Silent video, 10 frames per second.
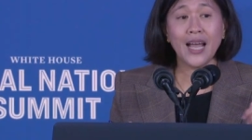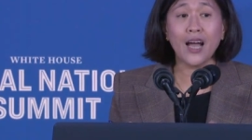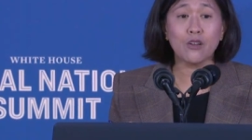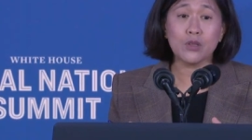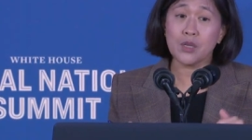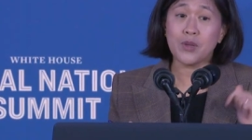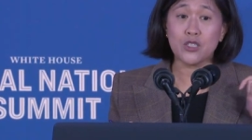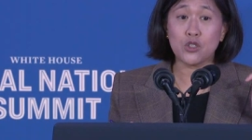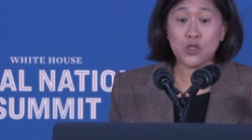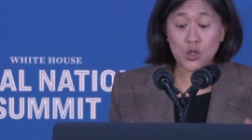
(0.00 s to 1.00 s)
Not only
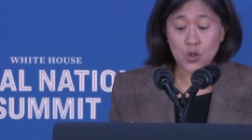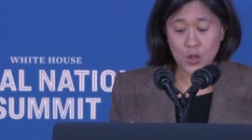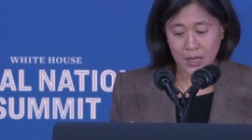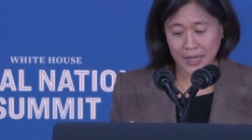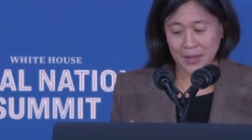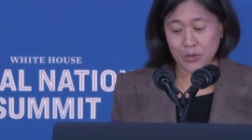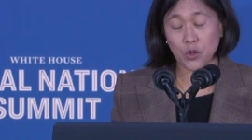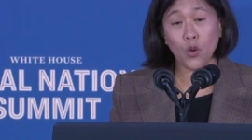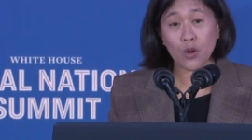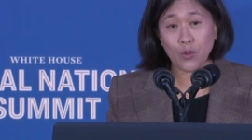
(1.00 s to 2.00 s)
must you claim
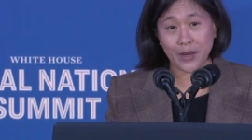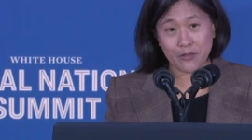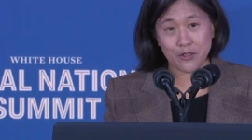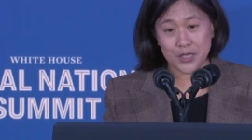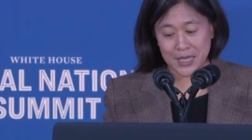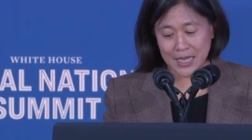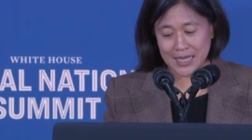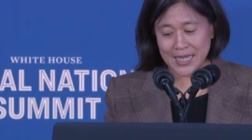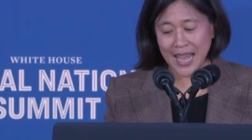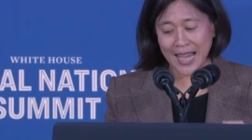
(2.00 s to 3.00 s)
your rightful
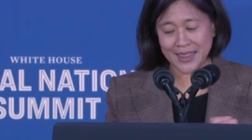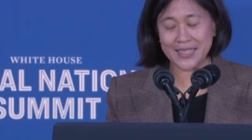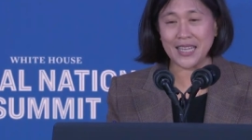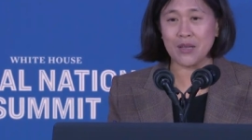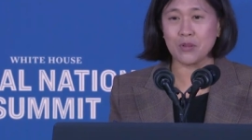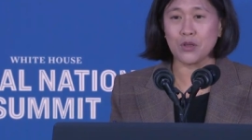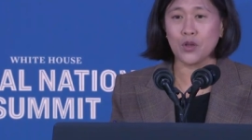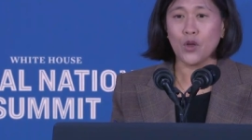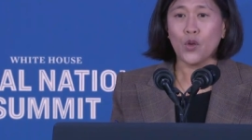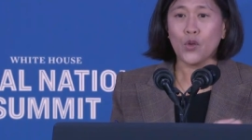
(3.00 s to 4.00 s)
seat at the
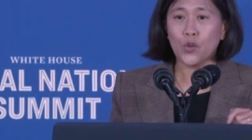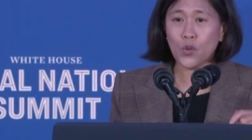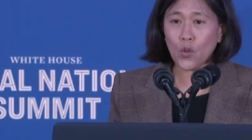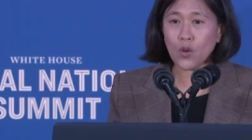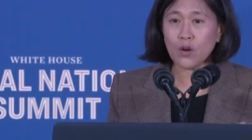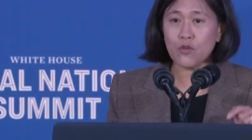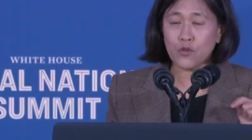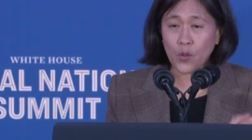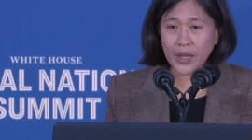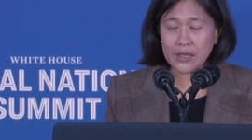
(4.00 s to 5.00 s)
table, your
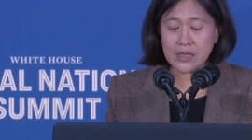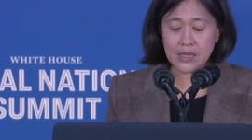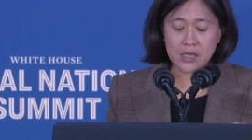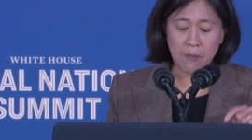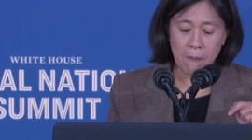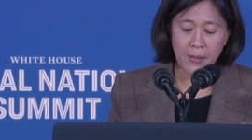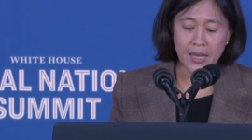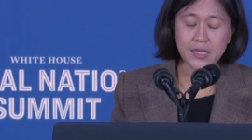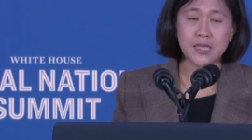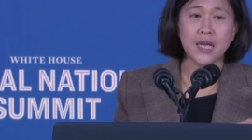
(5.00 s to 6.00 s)
voices
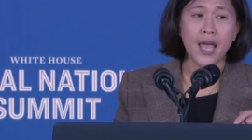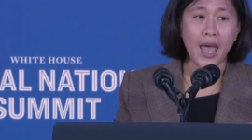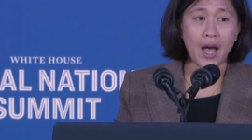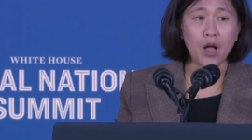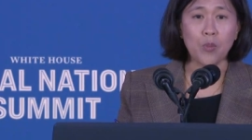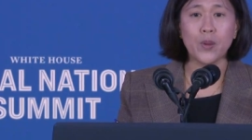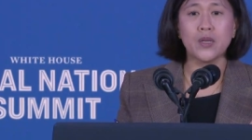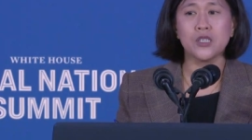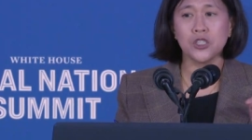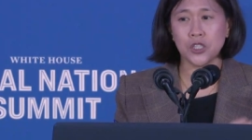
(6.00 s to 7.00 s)
must
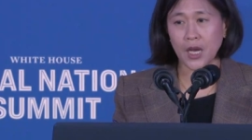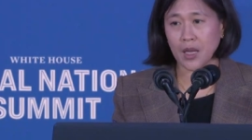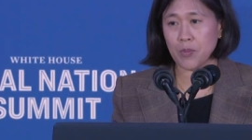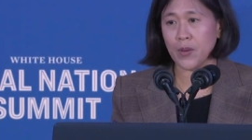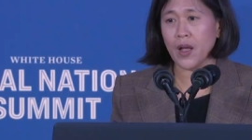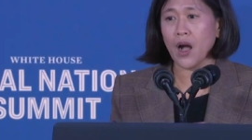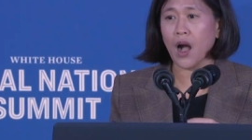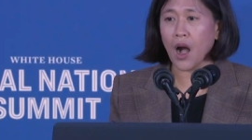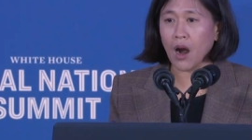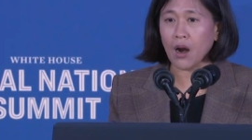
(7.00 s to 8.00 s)
help shape
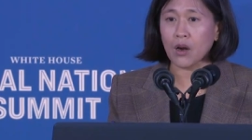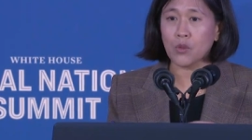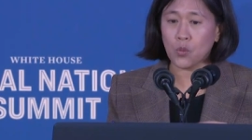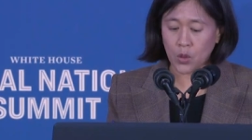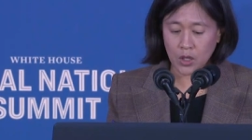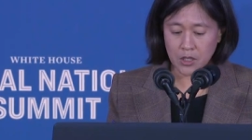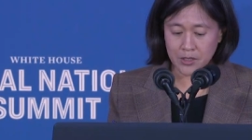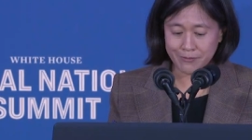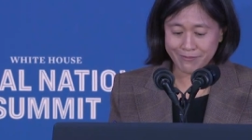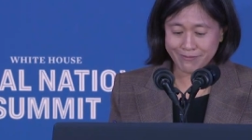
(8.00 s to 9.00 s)
our
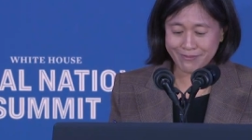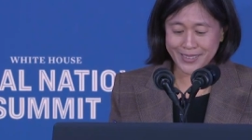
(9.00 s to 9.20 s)
work.